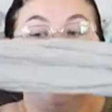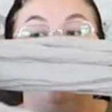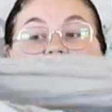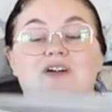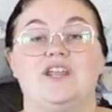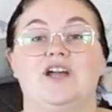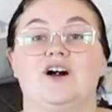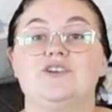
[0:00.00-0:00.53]

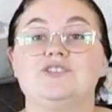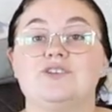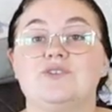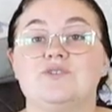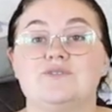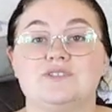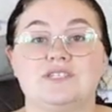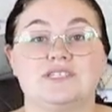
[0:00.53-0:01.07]
And then I also
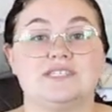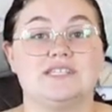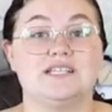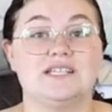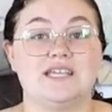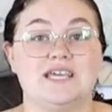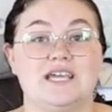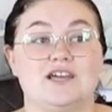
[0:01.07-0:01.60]
used a
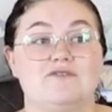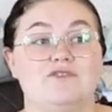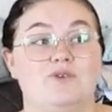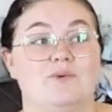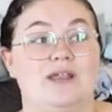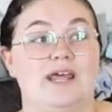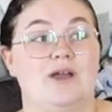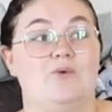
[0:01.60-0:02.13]
sling for
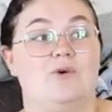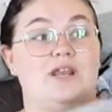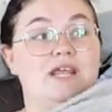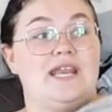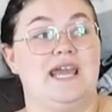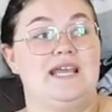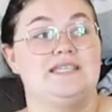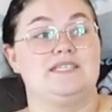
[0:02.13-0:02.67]
when I
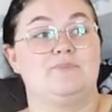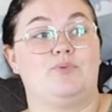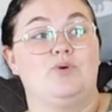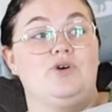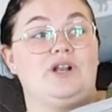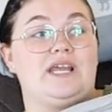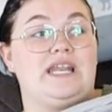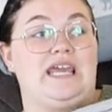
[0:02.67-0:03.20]
wanted a
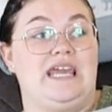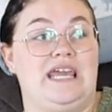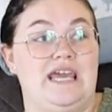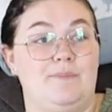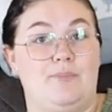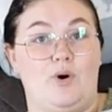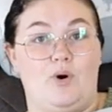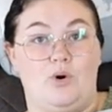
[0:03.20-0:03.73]
supported
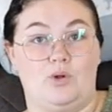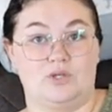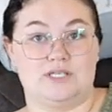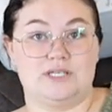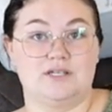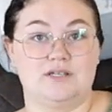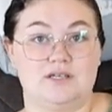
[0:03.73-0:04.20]
hip hold.